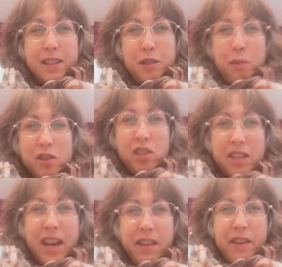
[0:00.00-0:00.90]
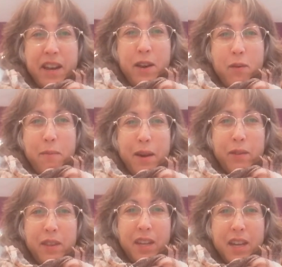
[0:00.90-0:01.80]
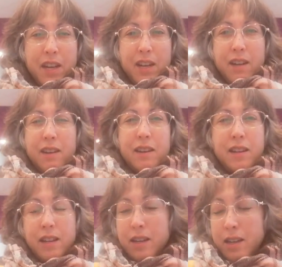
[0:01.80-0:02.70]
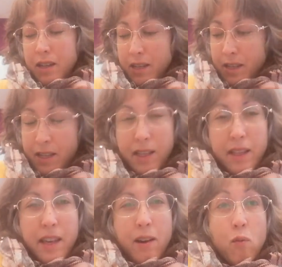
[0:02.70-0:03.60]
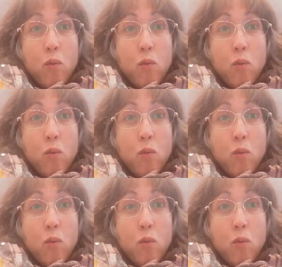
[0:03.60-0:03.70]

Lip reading: especially now that I know about their